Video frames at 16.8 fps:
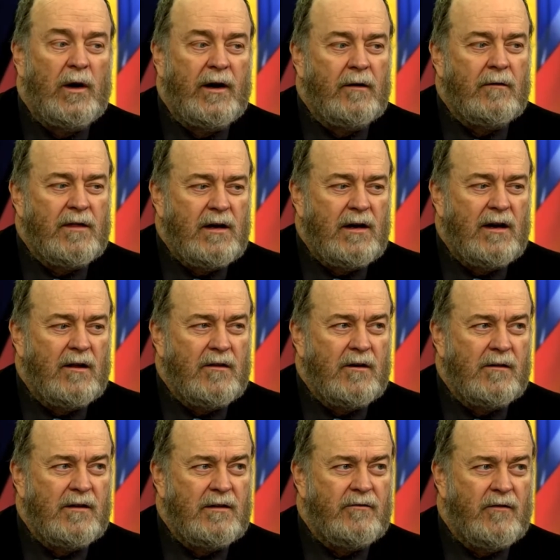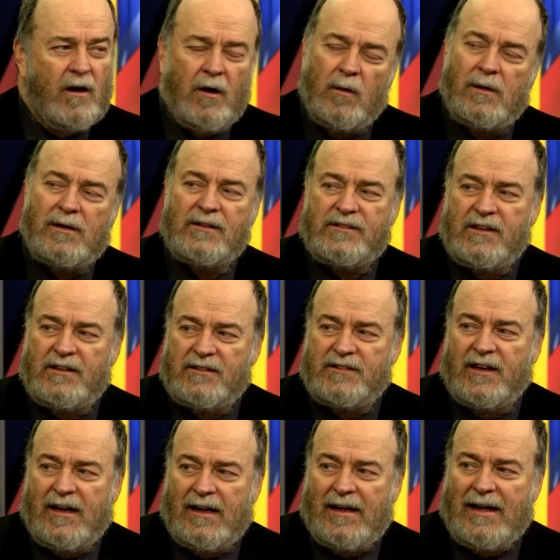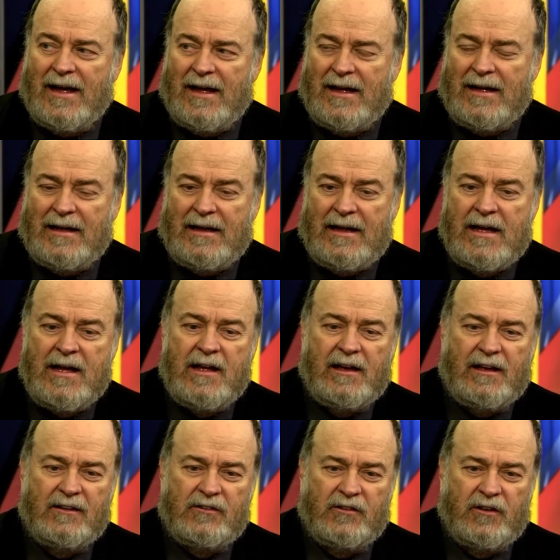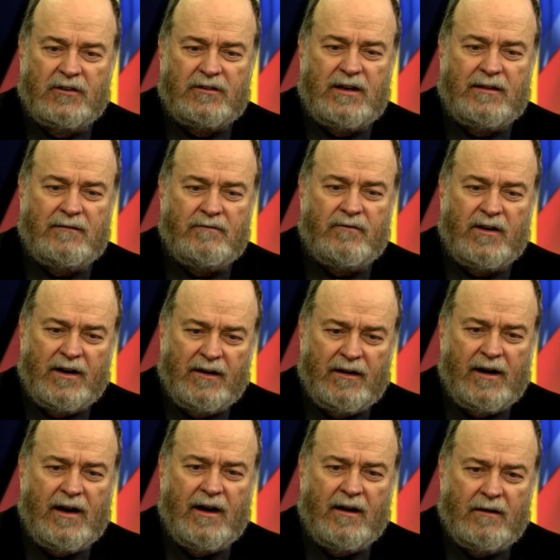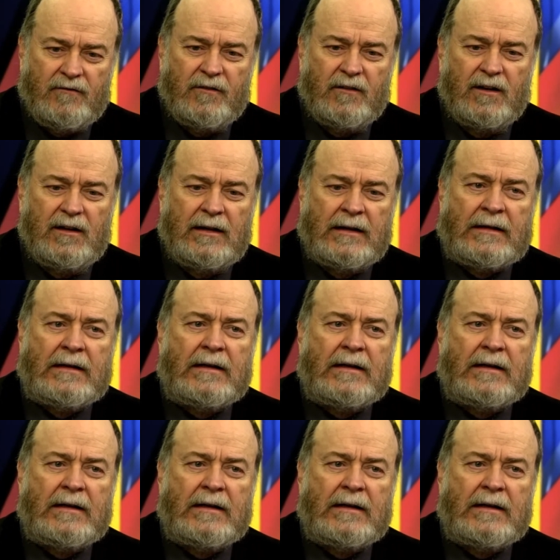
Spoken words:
way or the other, if OSSAA is looked at very carefully.